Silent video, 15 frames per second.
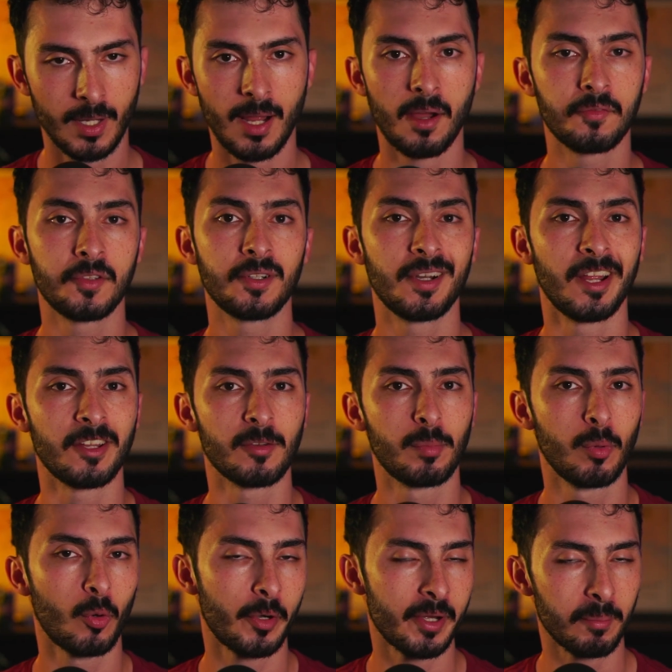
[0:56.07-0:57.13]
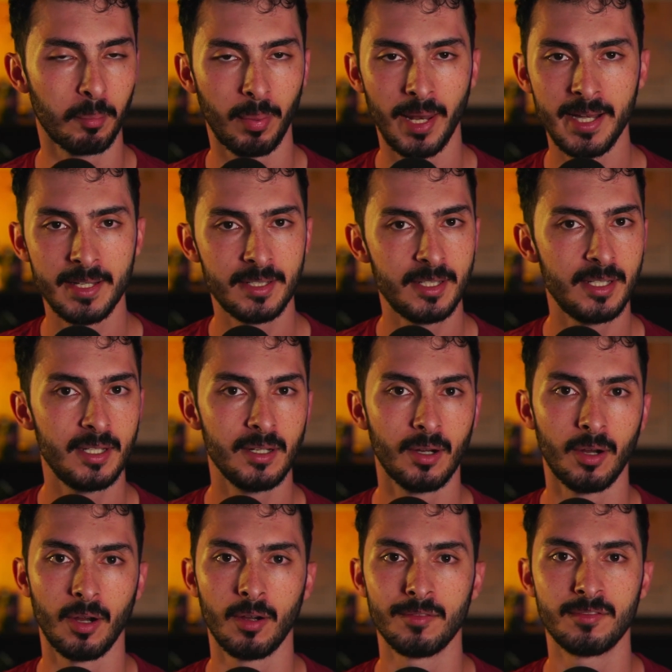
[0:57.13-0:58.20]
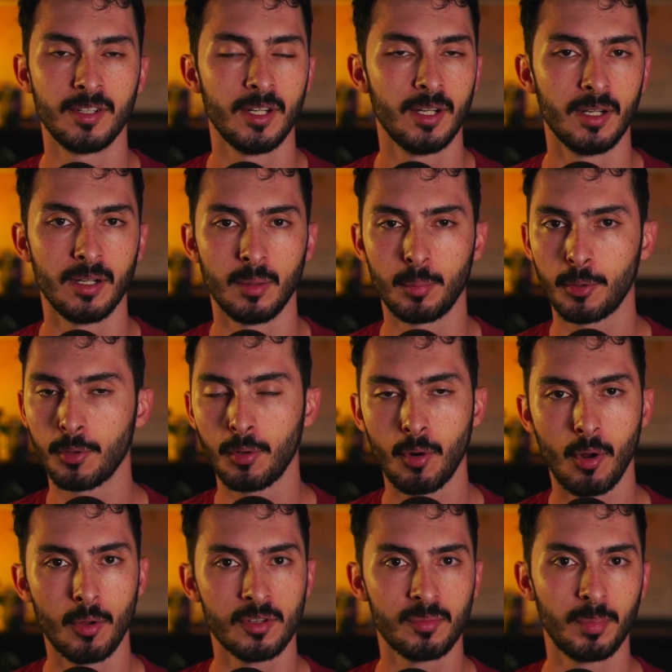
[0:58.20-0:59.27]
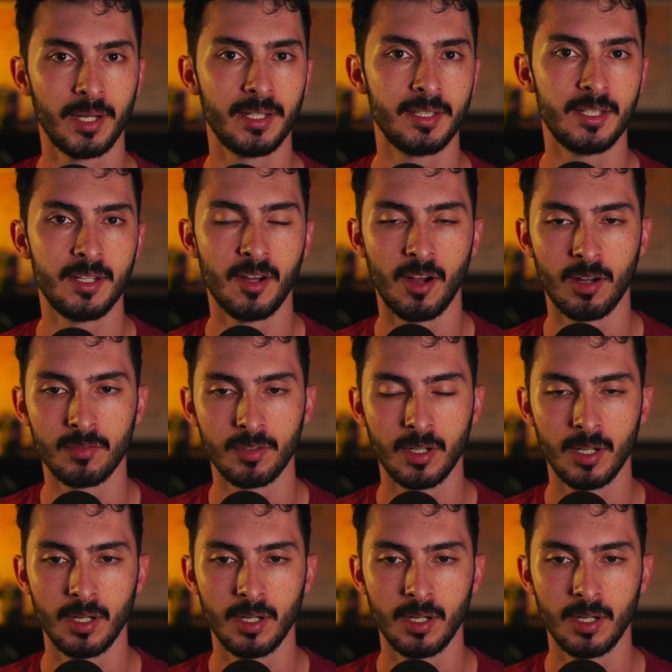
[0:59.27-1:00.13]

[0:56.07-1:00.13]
After exploring plenty of protocols, plenty of